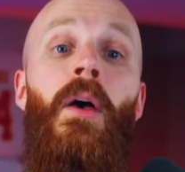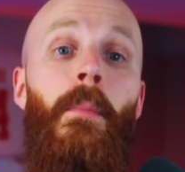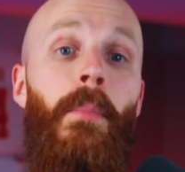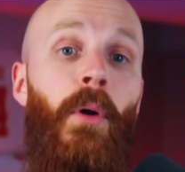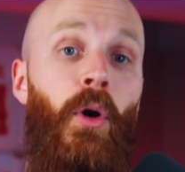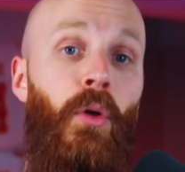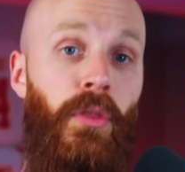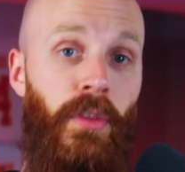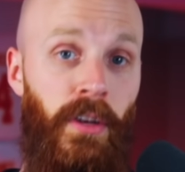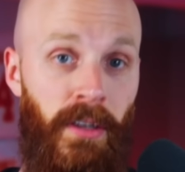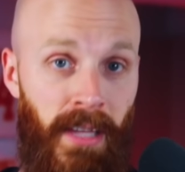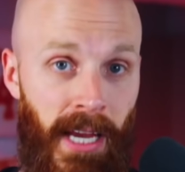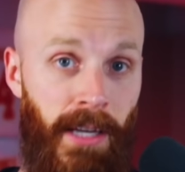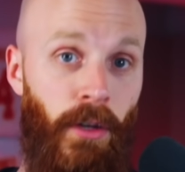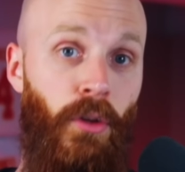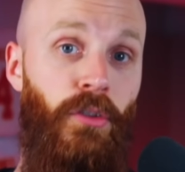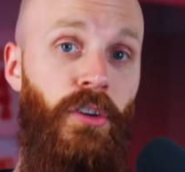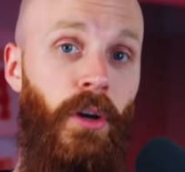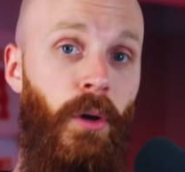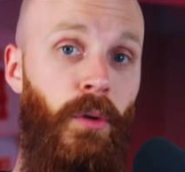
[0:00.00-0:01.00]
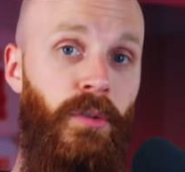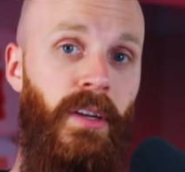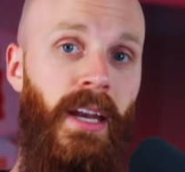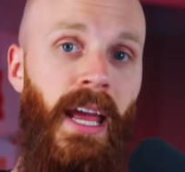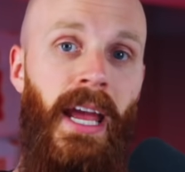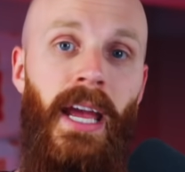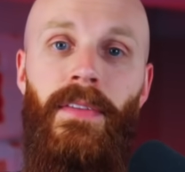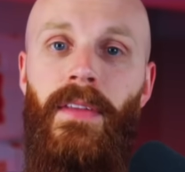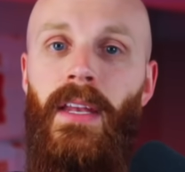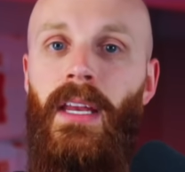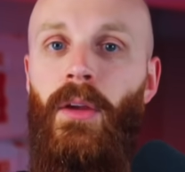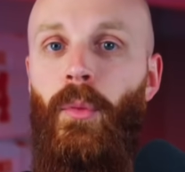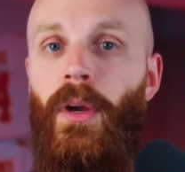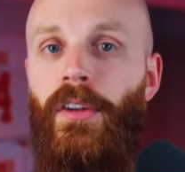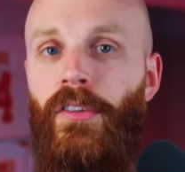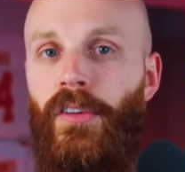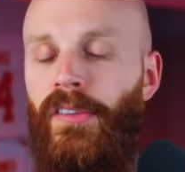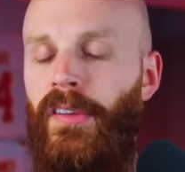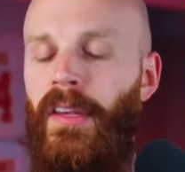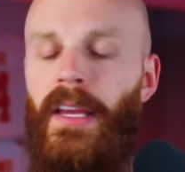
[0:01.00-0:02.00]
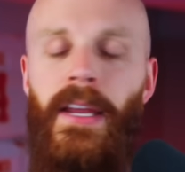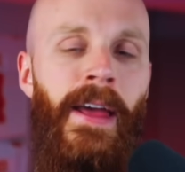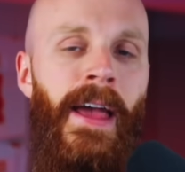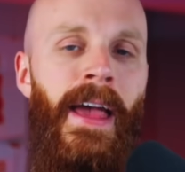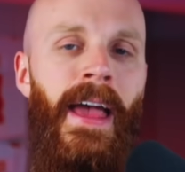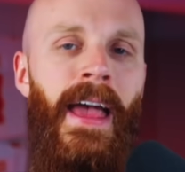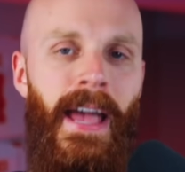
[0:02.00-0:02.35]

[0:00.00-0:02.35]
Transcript: both Daniel Jones and Anthony Richardson,